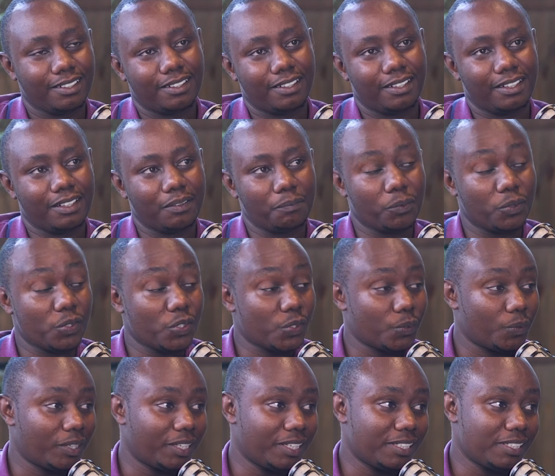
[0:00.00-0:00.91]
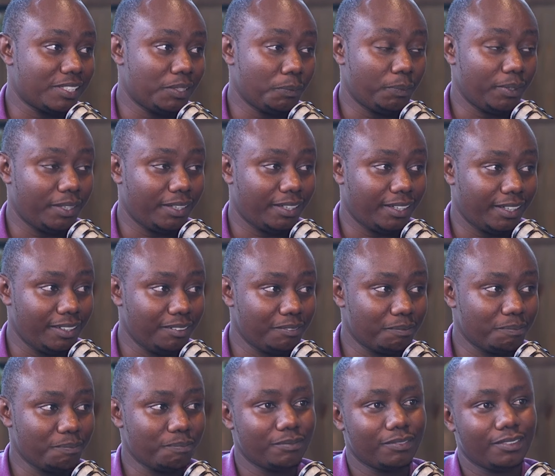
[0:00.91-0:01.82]
I'm also a CPAK,
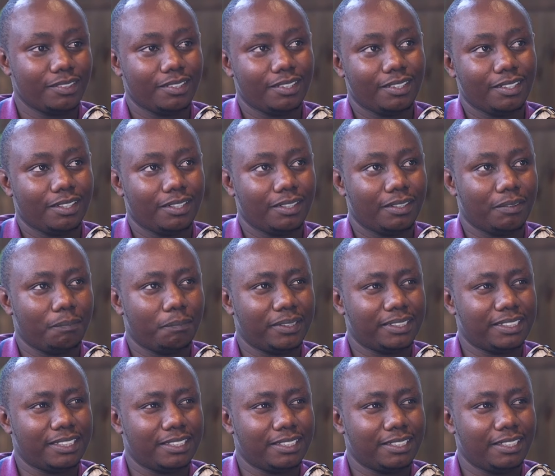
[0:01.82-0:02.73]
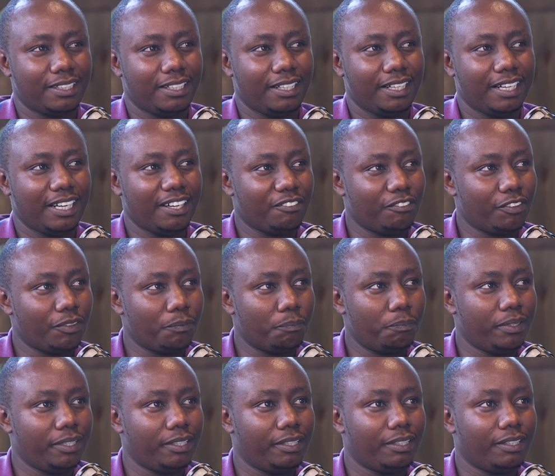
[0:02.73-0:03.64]
but never
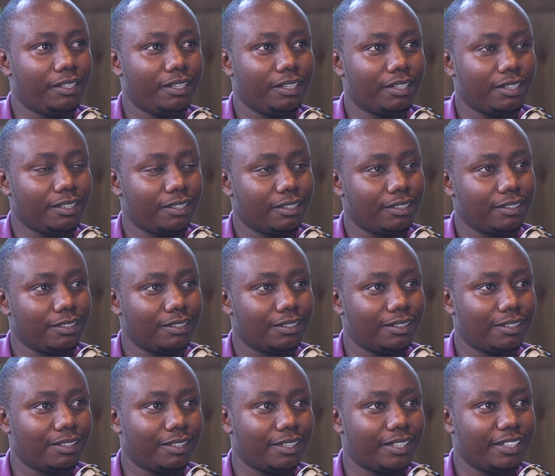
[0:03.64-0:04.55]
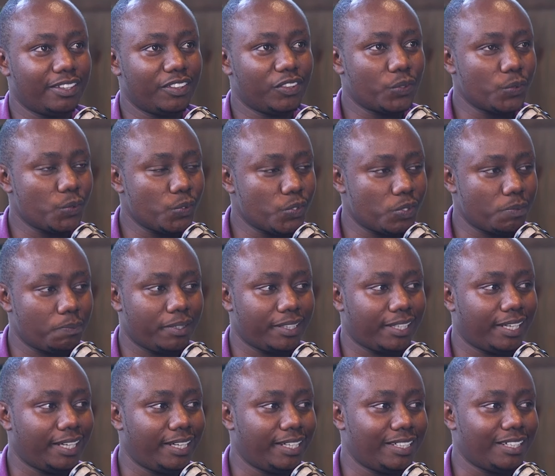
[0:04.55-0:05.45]
been enthused by
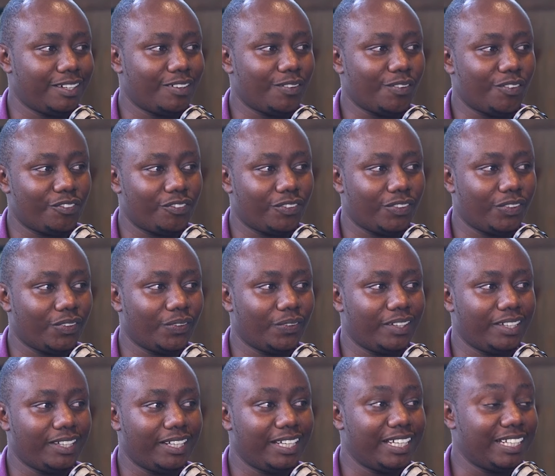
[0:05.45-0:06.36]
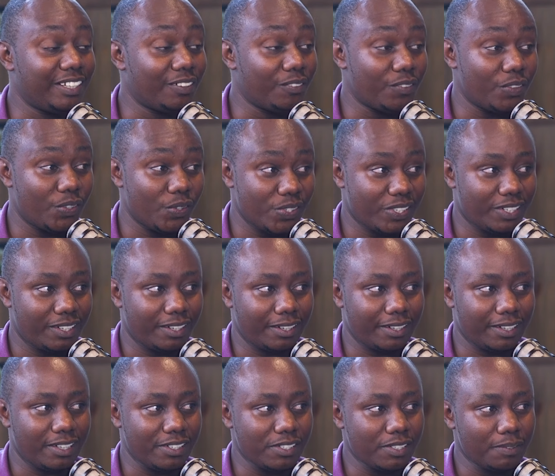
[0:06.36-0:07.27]
the idea of following either of those
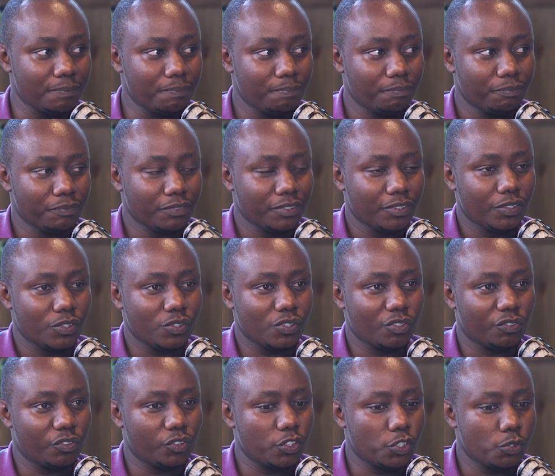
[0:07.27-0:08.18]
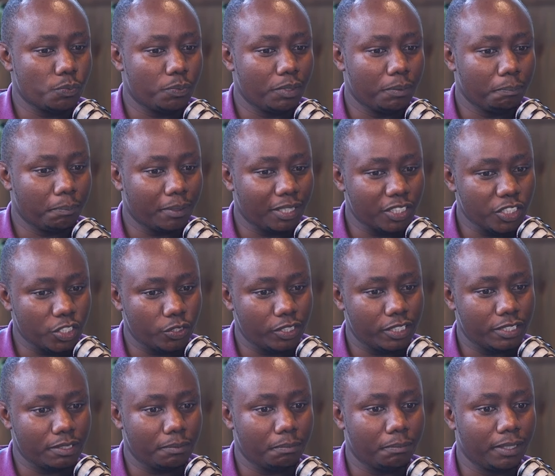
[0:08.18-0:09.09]
careers. So I've always been
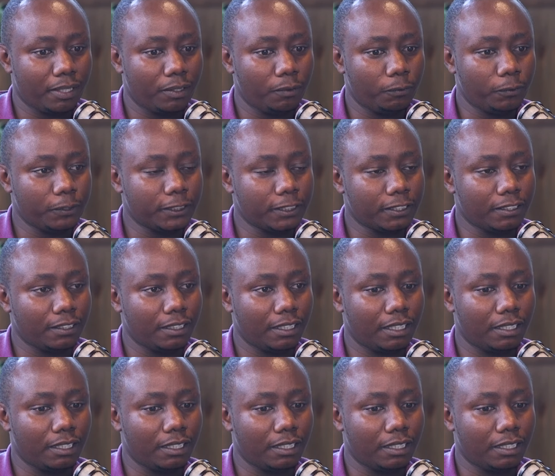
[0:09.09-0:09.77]
passionate about